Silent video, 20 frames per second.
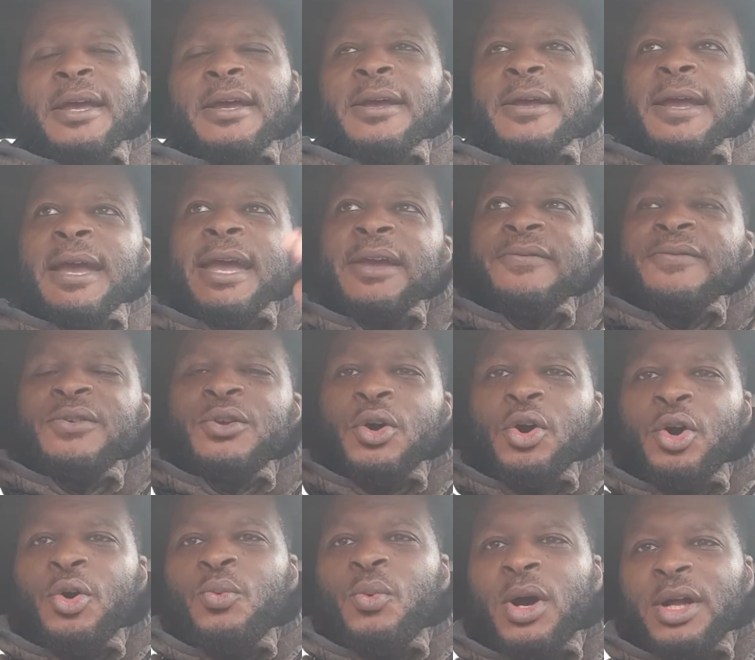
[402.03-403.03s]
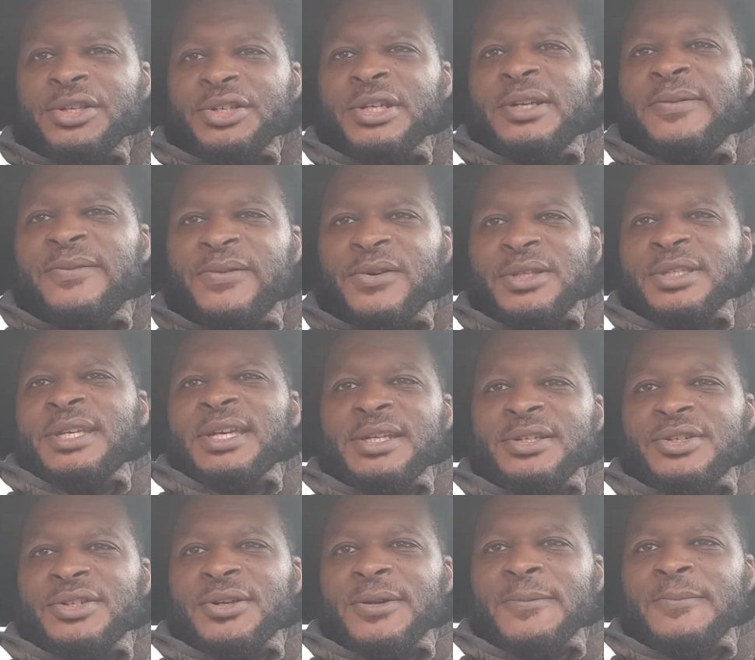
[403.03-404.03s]
If you're watching
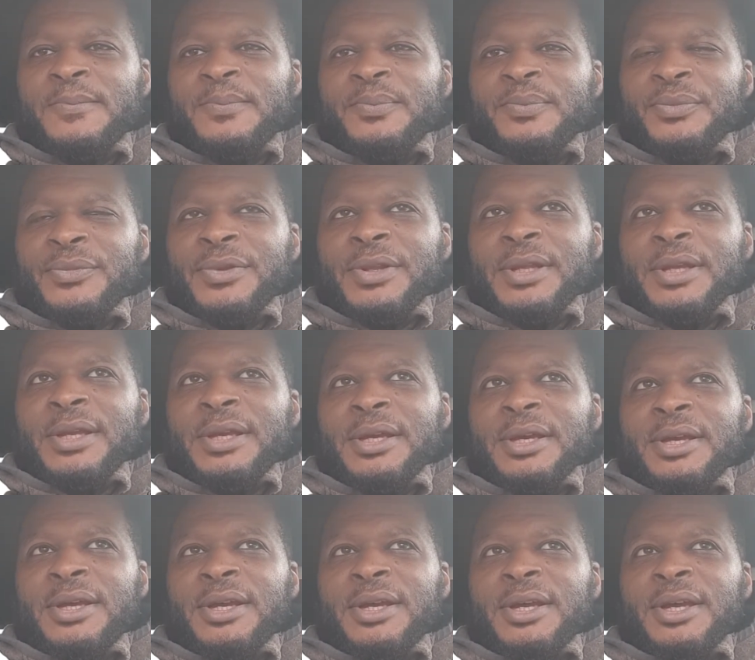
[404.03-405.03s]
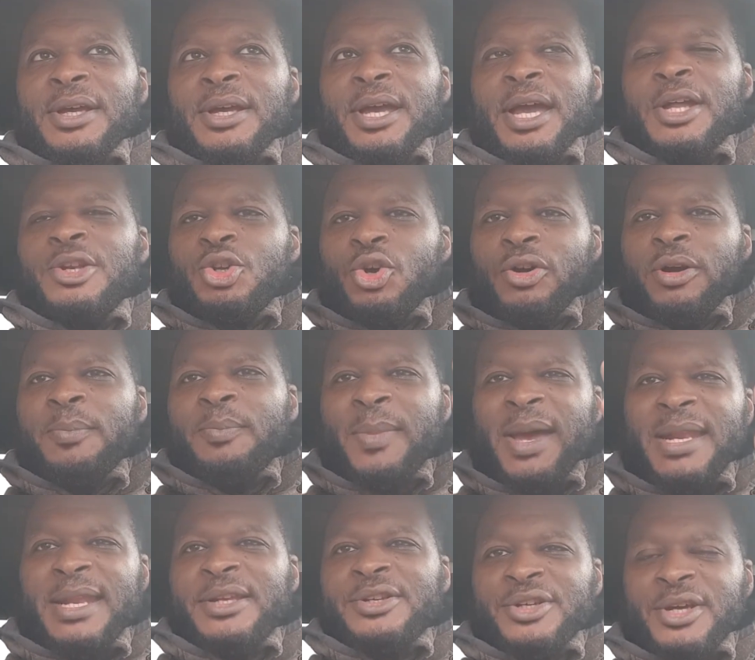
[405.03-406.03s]
footage and you're a
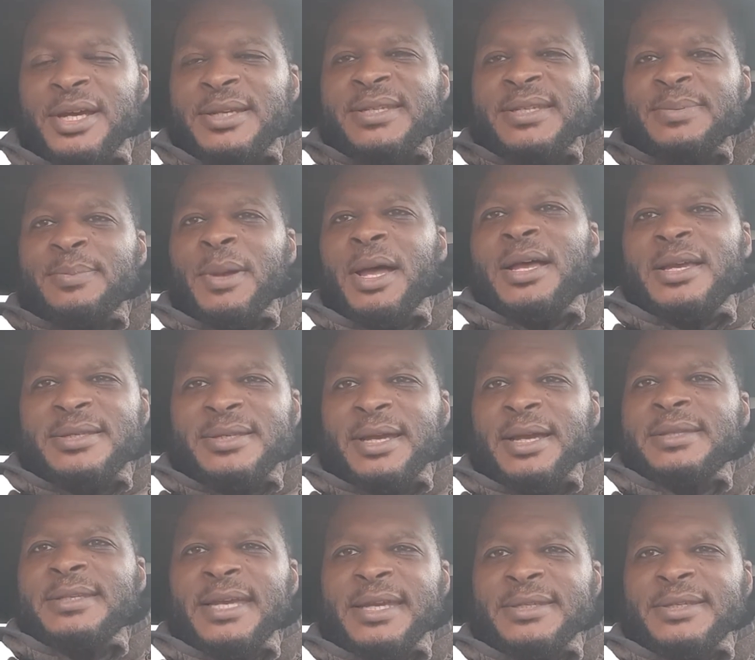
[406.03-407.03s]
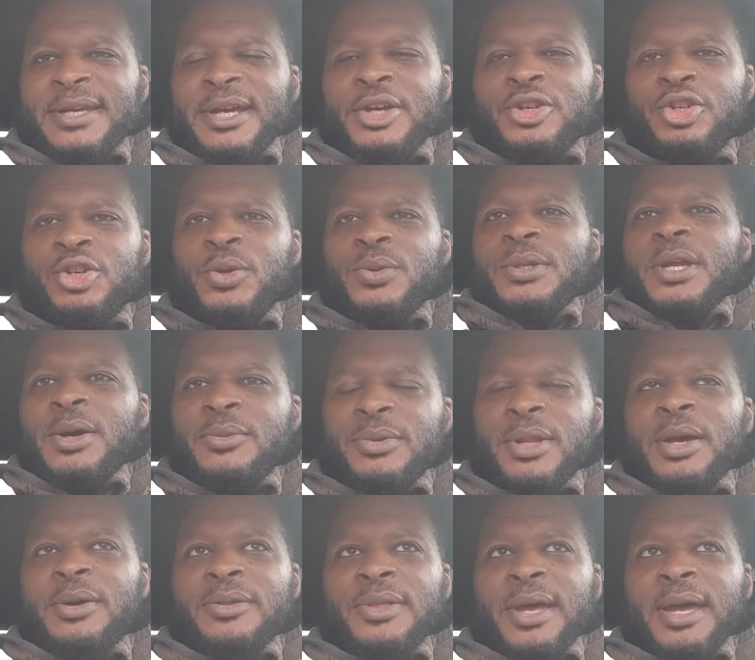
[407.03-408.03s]
manager as smart as Arteta and you don't
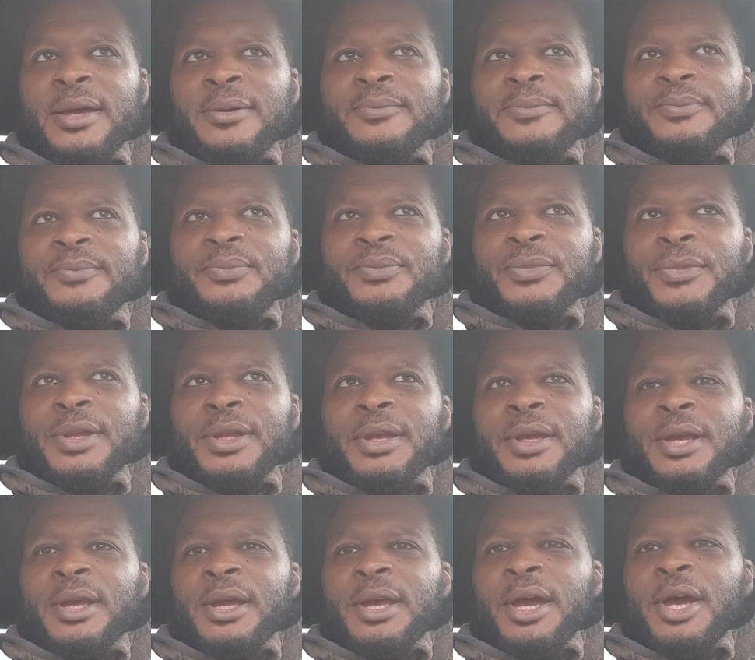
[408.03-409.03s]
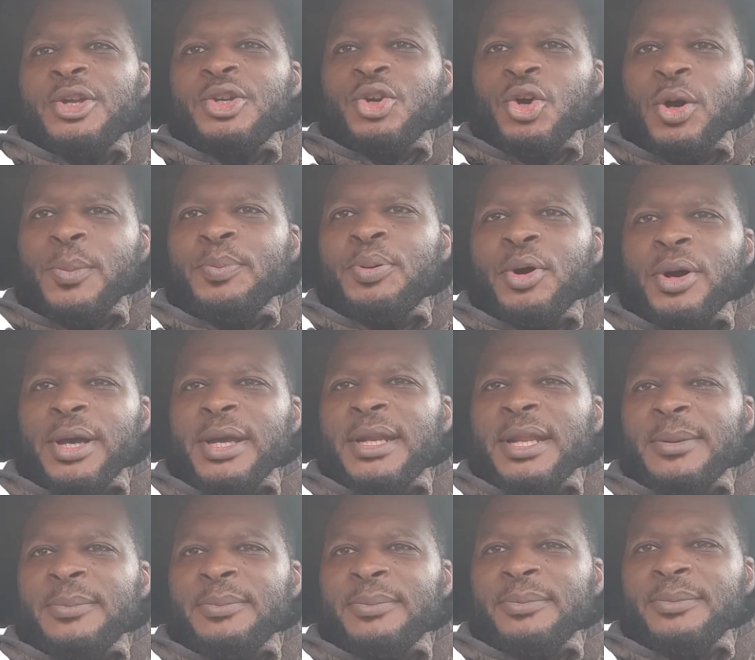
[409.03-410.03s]
know that, and you're putting
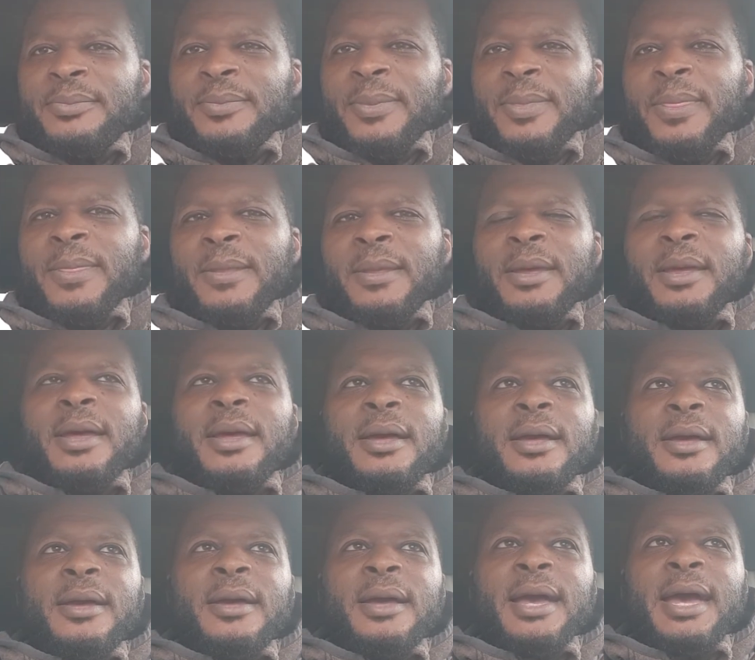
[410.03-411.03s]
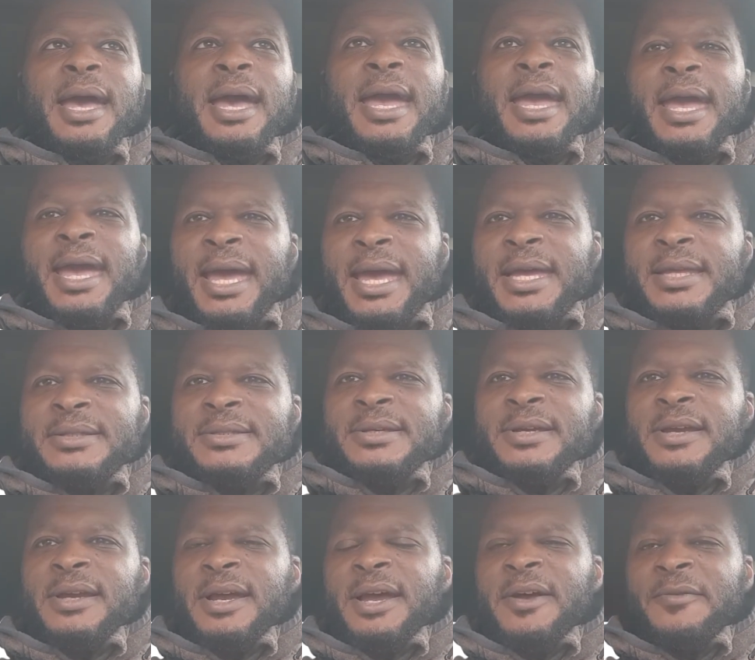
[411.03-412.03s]
him ahead
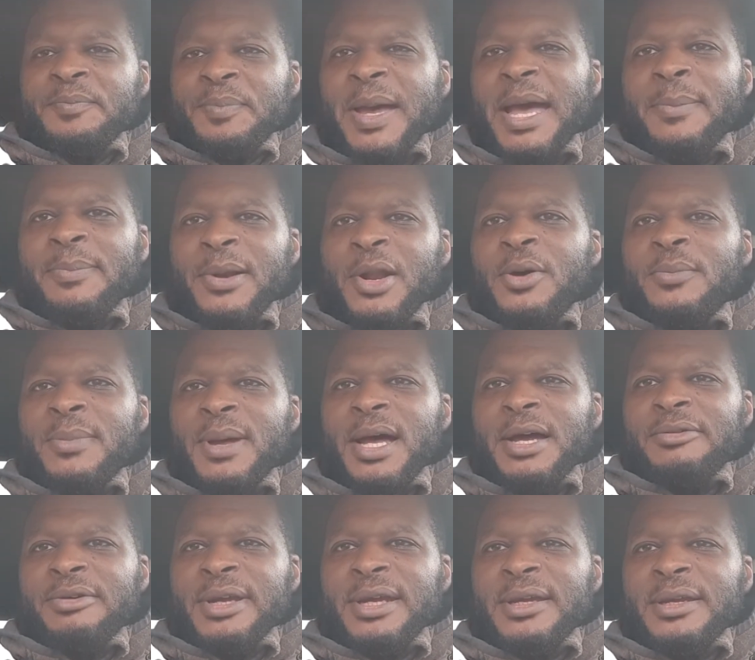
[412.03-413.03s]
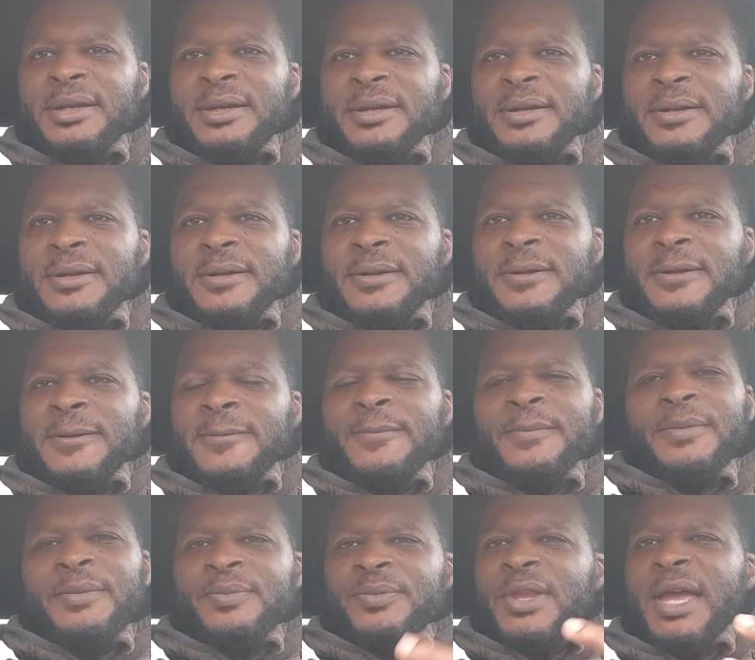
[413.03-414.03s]
of Pablo Mari,
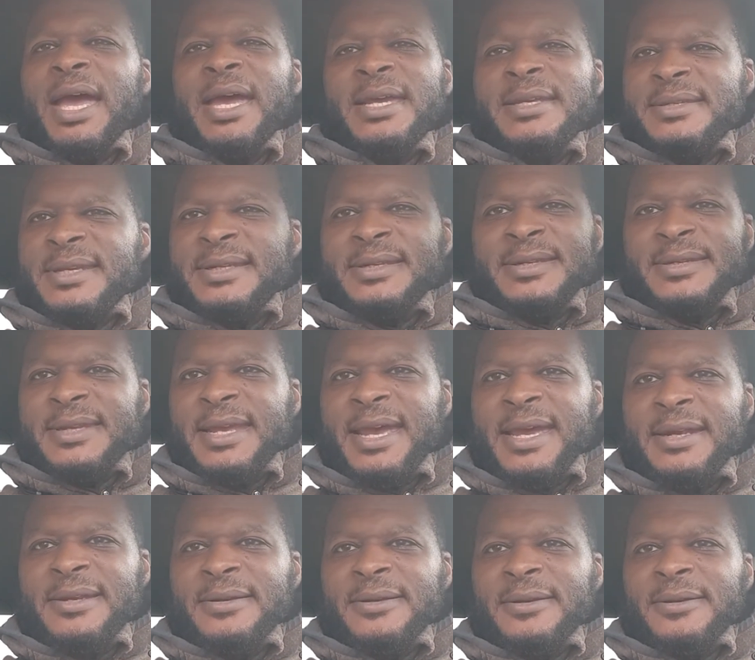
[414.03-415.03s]
that is insane.